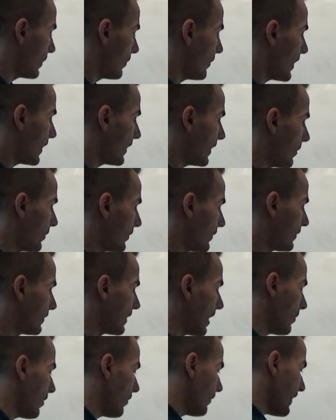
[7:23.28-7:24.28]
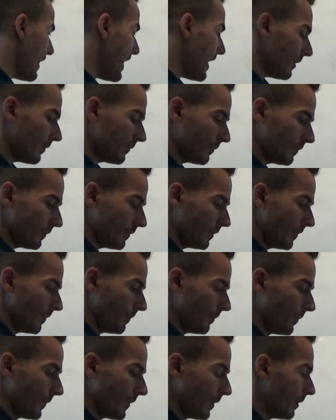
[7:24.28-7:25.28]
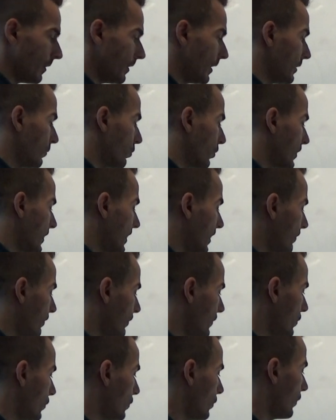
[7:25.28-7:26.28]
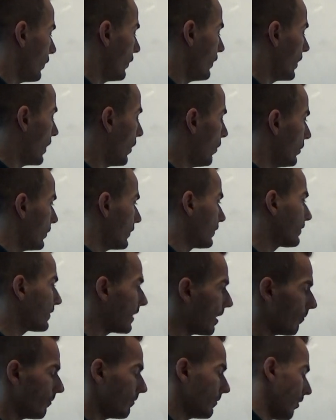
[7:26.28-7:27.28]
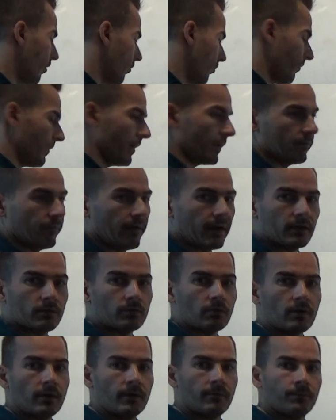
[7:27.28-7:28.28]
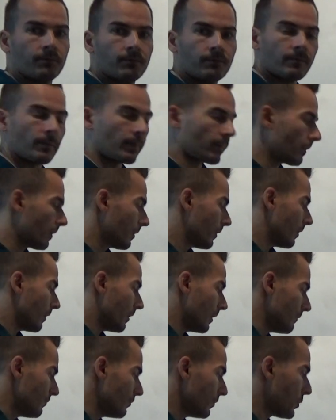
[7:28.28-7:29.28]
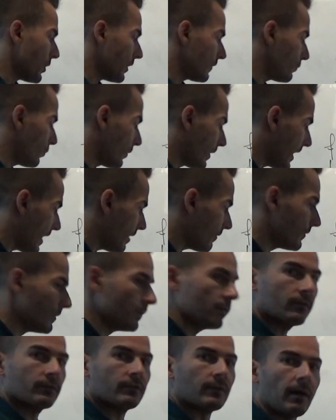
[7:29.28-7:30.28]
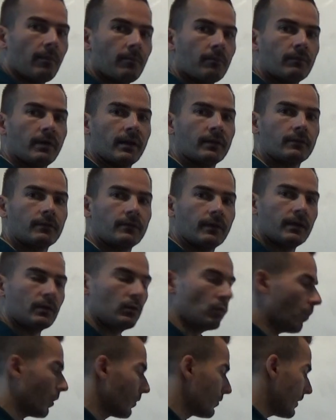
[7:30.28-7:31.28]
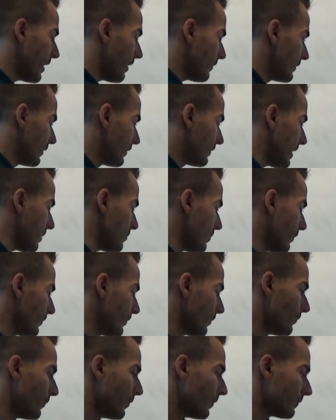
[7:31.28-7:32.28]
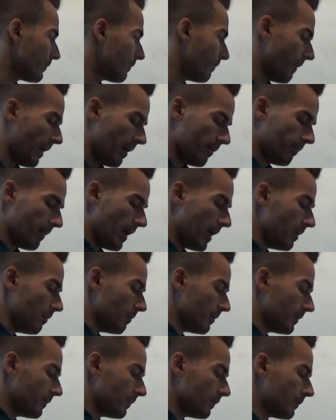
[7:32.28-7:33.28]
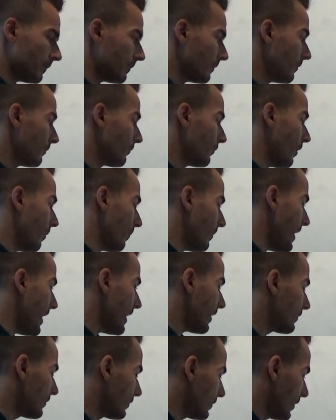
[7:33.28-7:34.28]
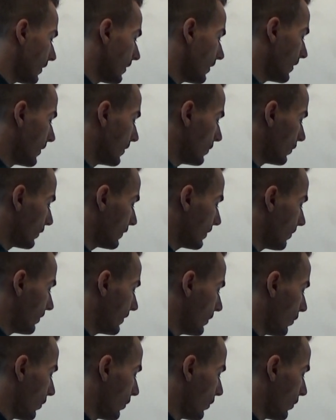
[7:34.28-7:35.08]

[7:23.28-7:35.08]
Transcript: in MATLAB sum of x, it would give you the whole sum of that vector. If you just want to have the sum, let's say you want to have the sum of the first 5 elements from x, you simply